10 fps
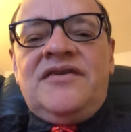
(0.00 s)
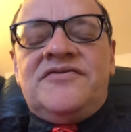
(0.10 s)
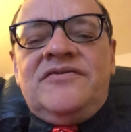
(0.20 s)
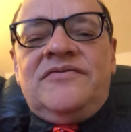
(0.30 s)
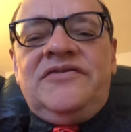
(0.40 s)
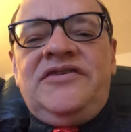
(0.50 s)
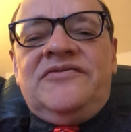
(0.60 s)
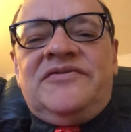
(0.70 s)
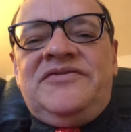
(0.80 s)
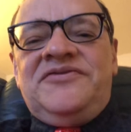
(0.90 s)
so
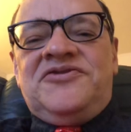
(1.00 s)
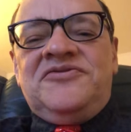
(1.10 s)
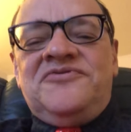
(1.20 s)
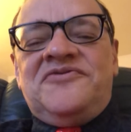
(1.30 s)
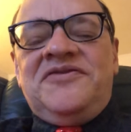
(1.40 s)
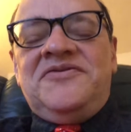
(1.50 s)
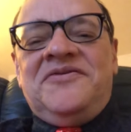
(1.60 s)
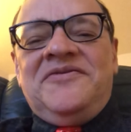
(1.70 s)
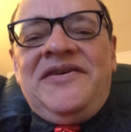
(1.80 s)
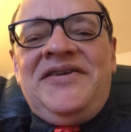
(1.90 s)
children
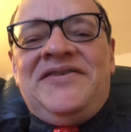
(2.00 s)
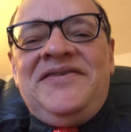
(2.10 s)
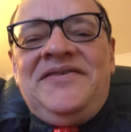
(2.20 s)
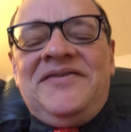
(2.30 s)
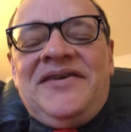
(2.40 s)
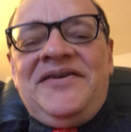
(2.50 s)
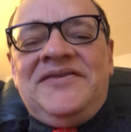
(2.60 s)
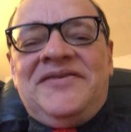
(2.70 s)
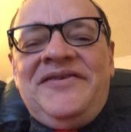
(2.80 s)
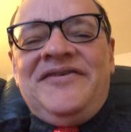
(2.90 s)
under 18 are kind
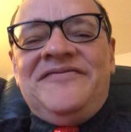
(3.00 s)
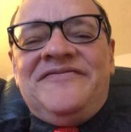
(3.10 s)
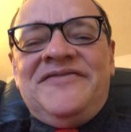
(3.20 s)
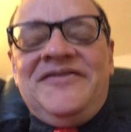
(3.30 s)
of tough.